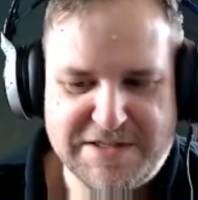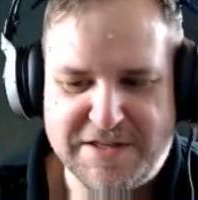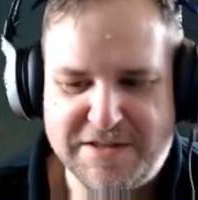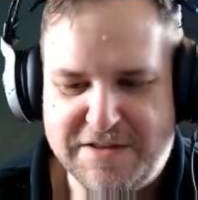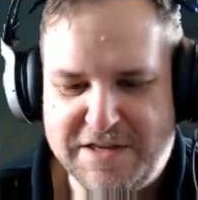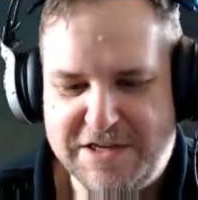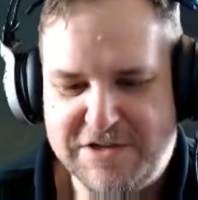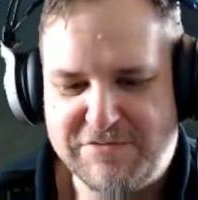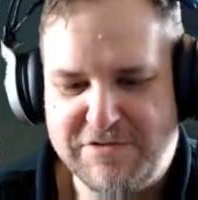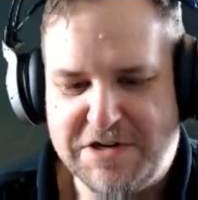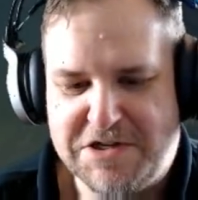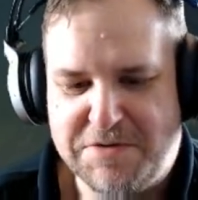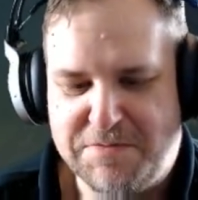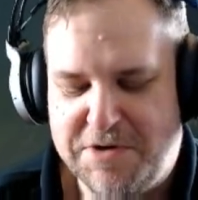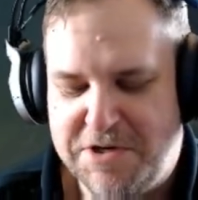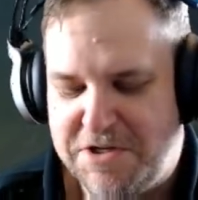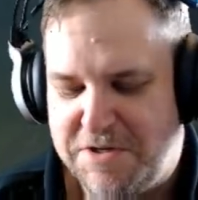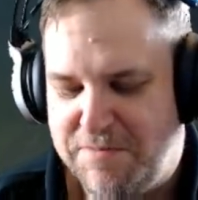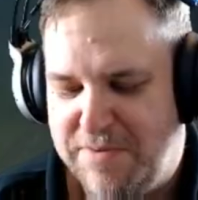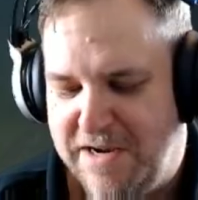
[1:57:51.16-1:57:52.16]
that these
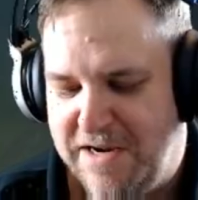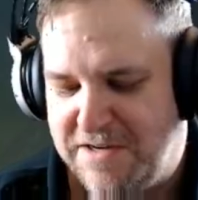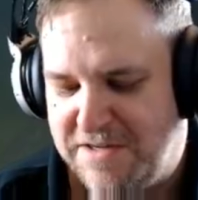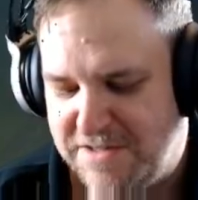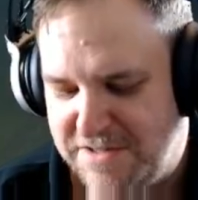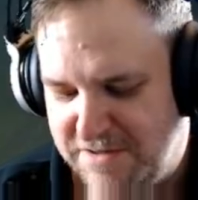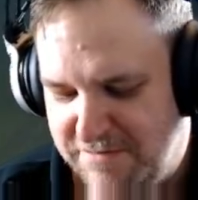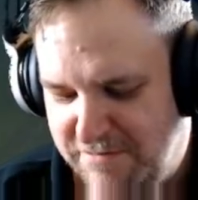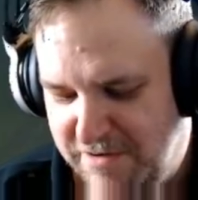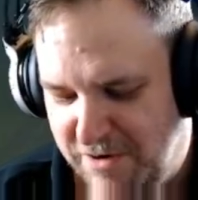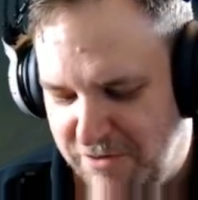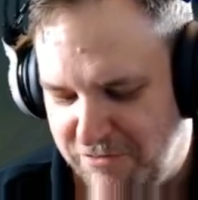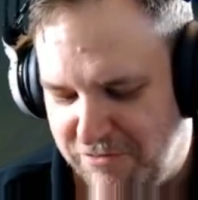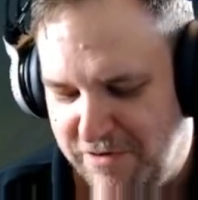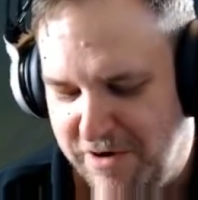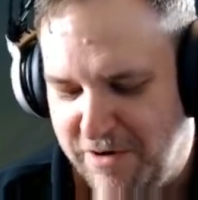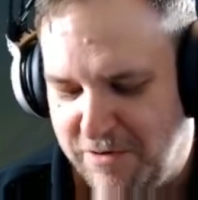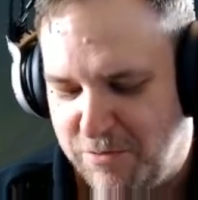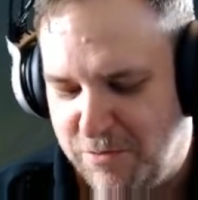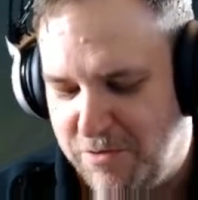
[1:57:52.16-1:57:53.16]
retribution parties that rolled
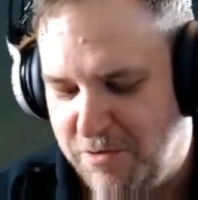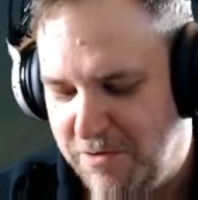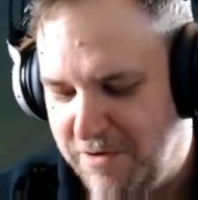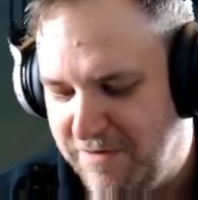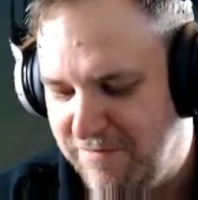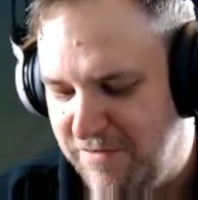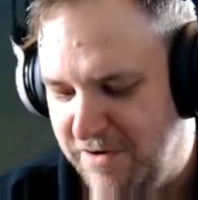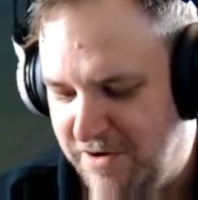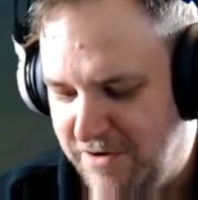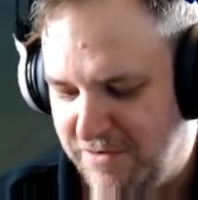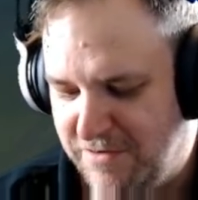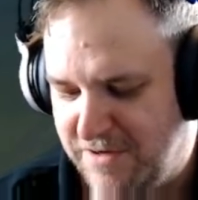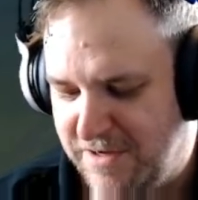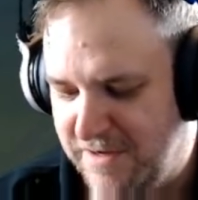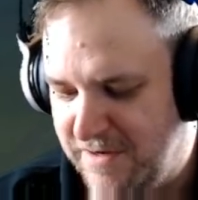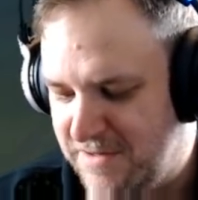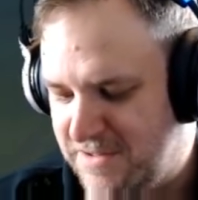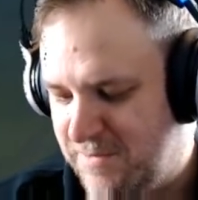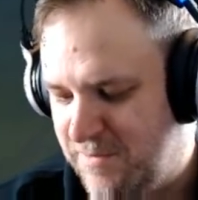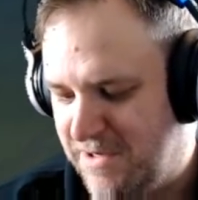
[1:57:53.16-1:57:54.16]
rogue were all in very good
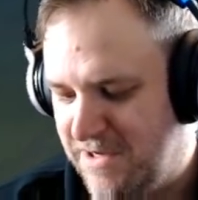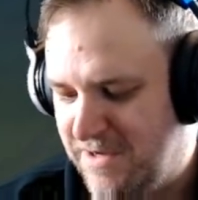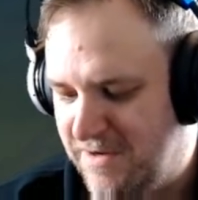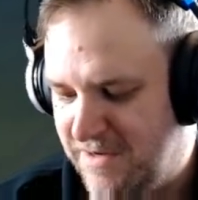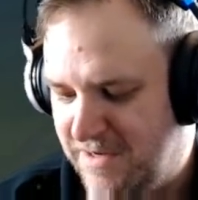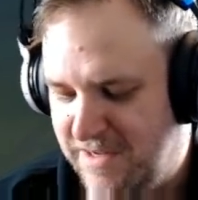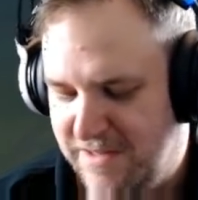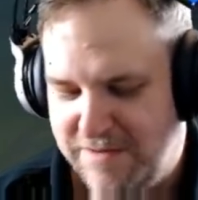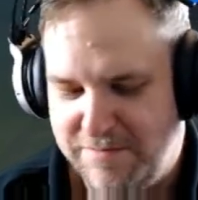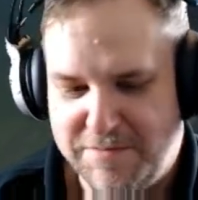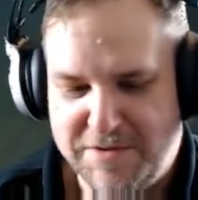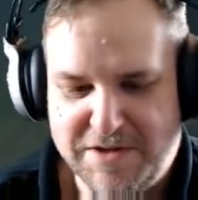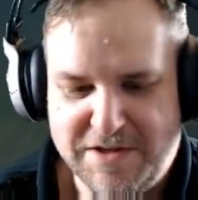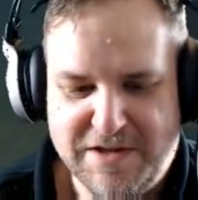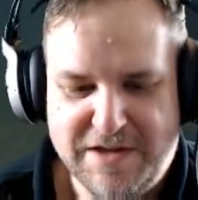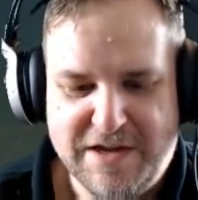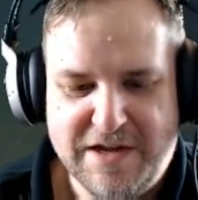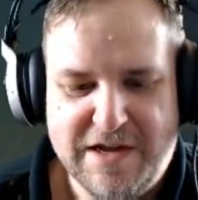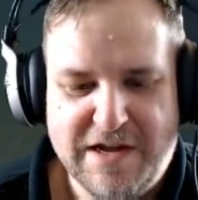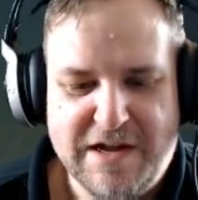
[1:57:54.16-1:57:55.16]
guilds, so we can't get them.
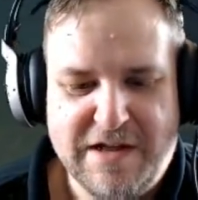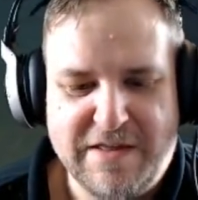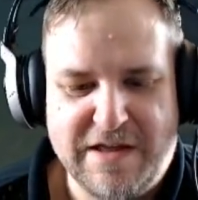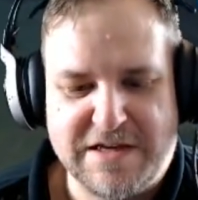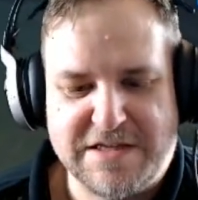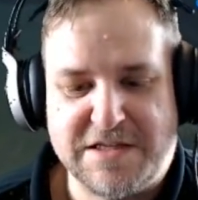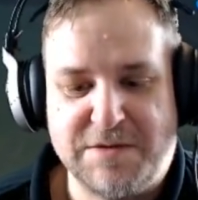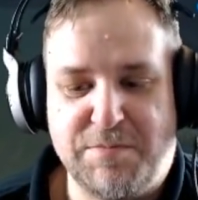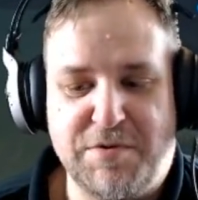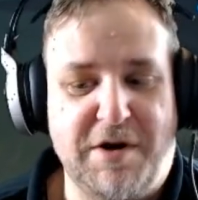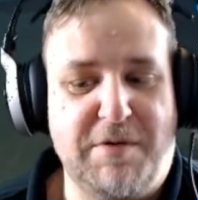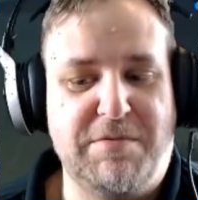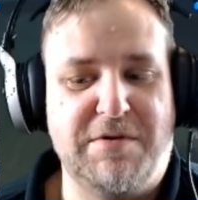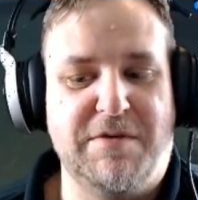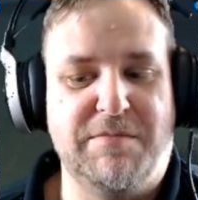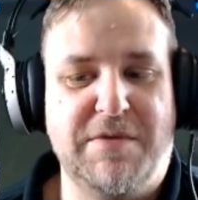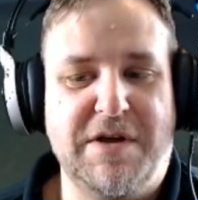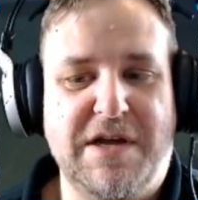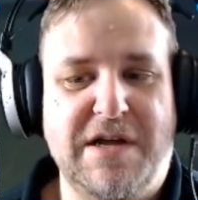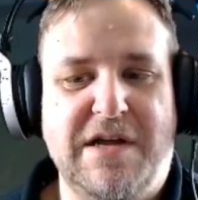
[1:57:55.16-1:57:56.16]
That's the
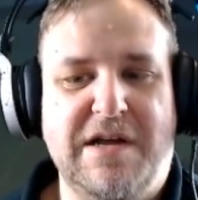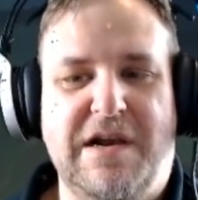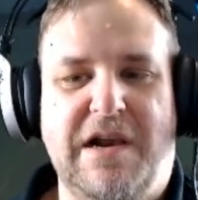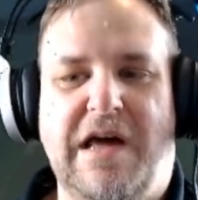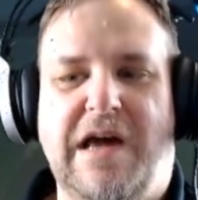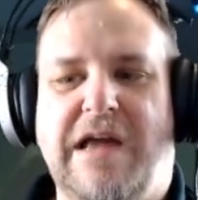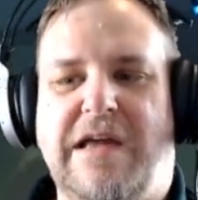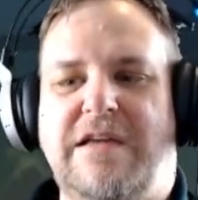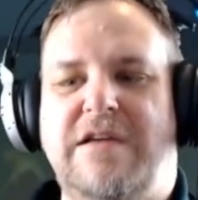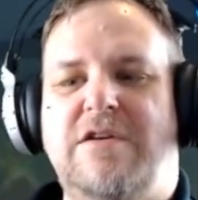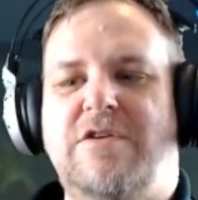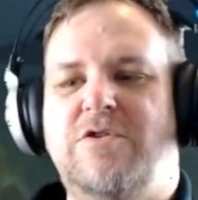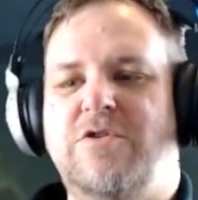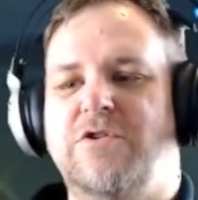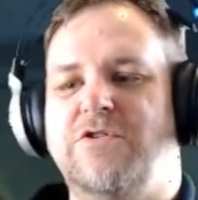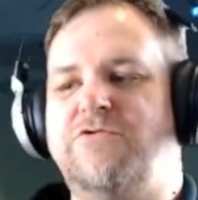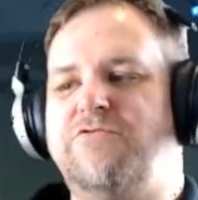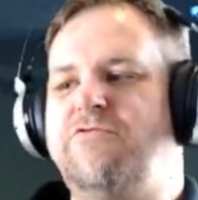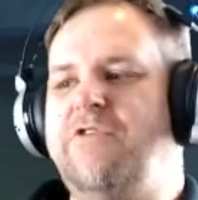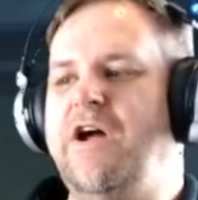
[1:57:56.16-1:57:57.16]
problem. Like,
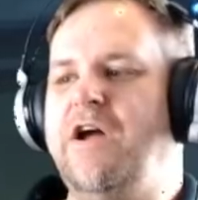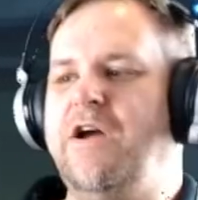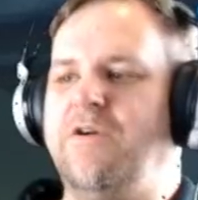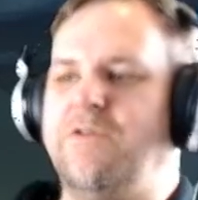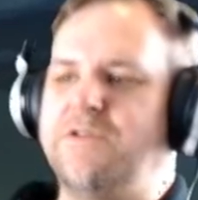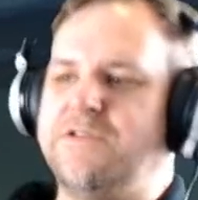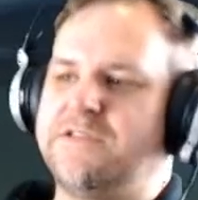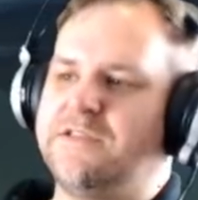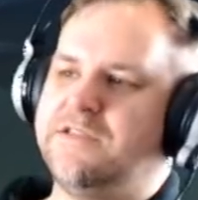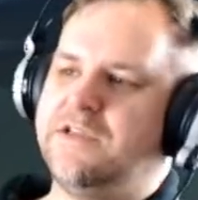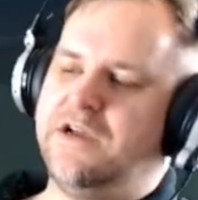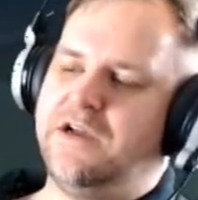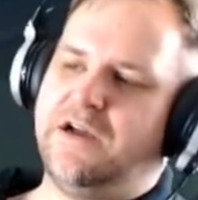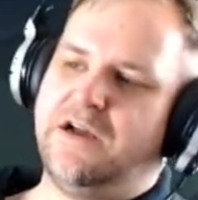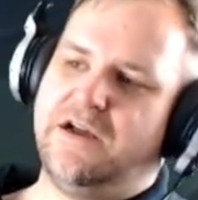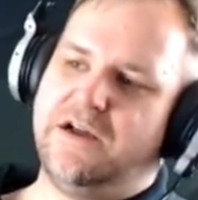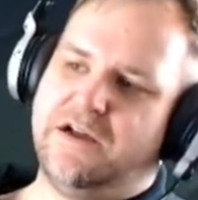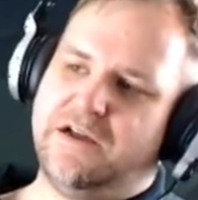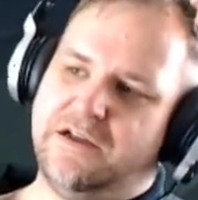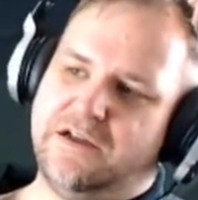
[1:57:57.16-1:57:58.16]
good rogues
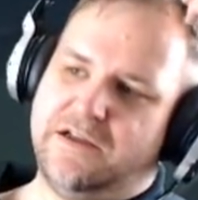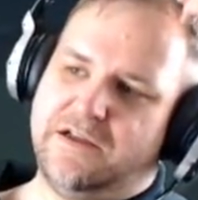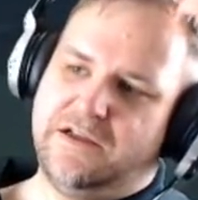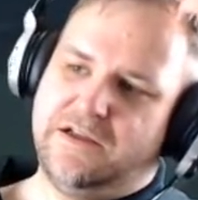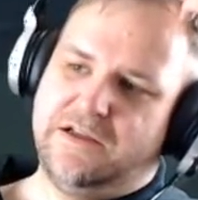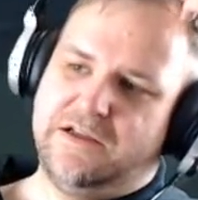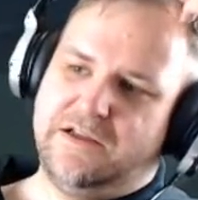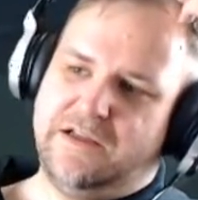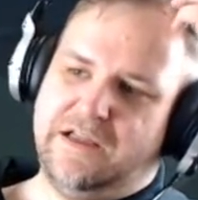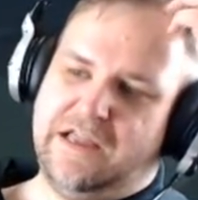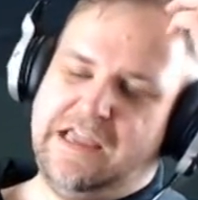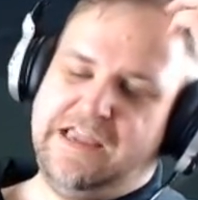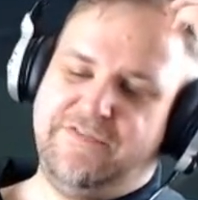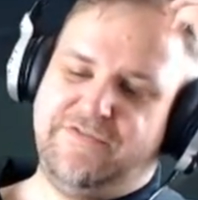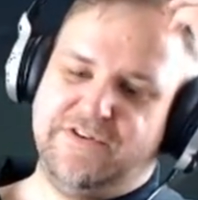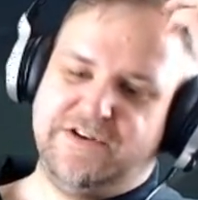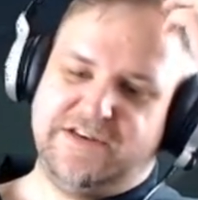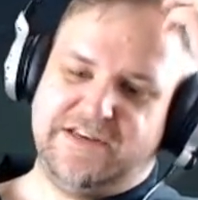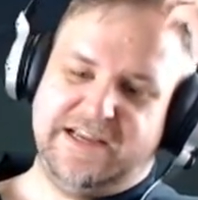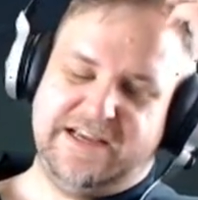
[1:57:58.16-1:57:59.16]
are,
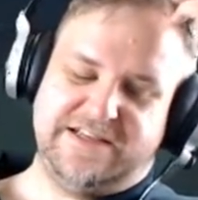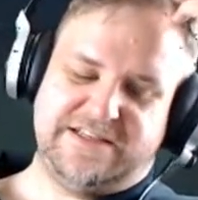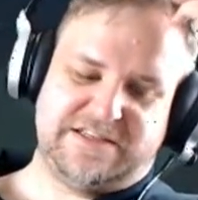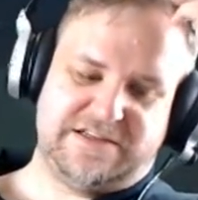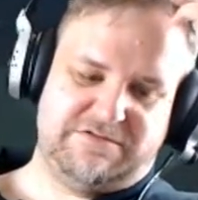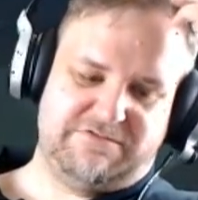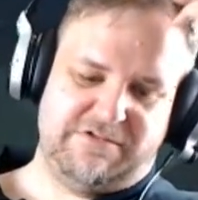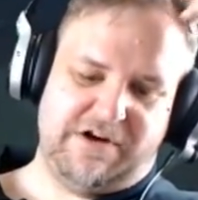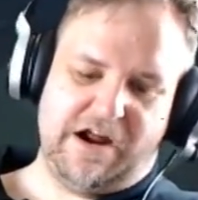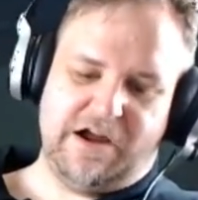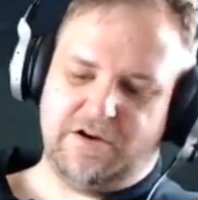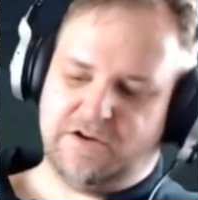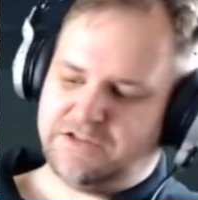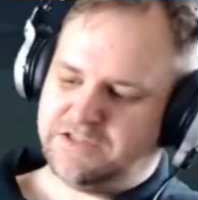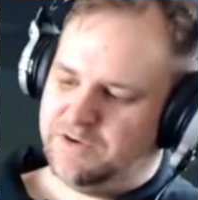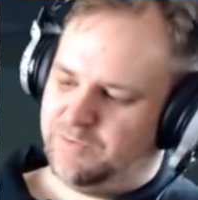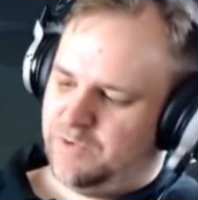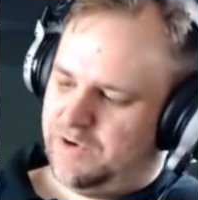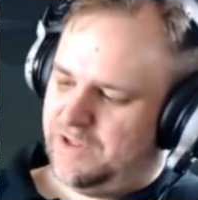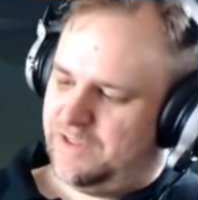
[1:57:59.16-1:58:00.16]
even decent rogues
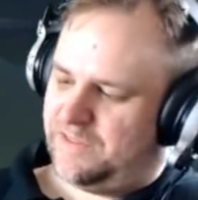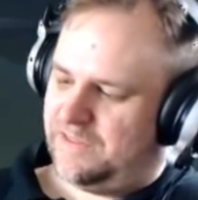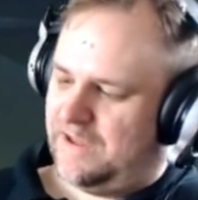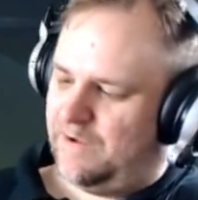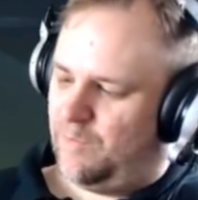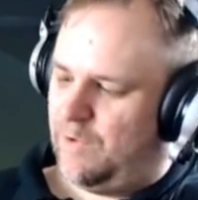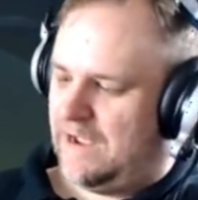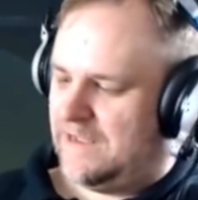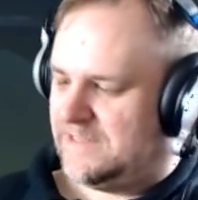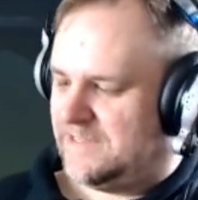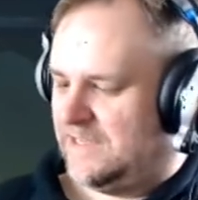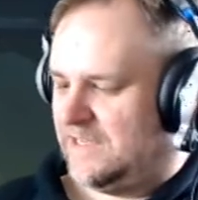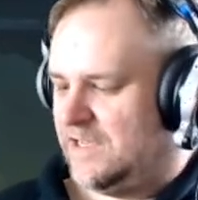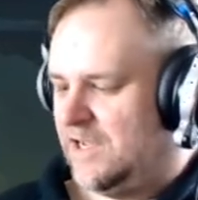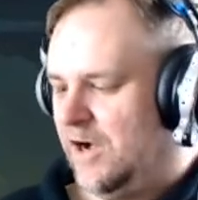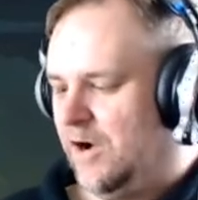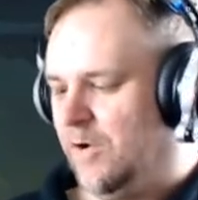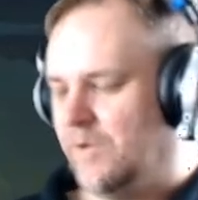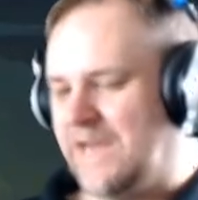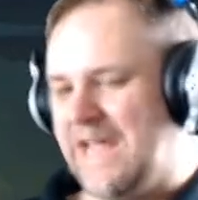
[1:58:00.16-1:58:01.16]
are worth their weight in
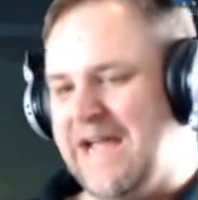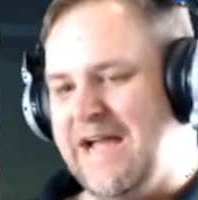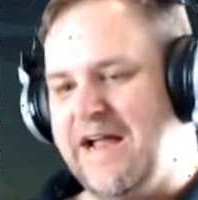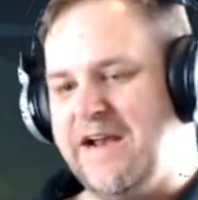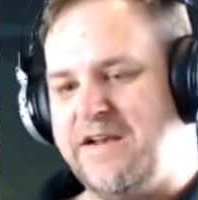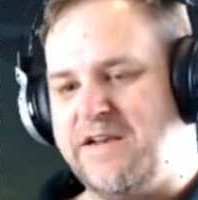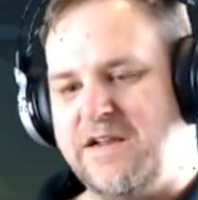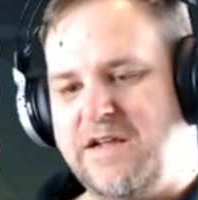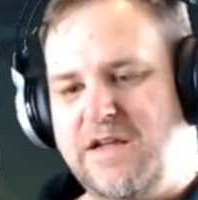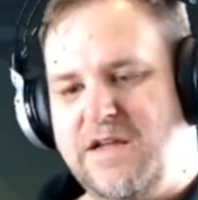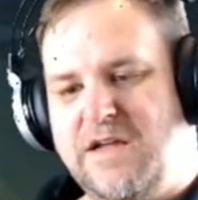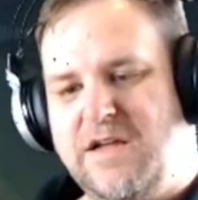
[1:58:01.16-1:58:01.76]
gold, and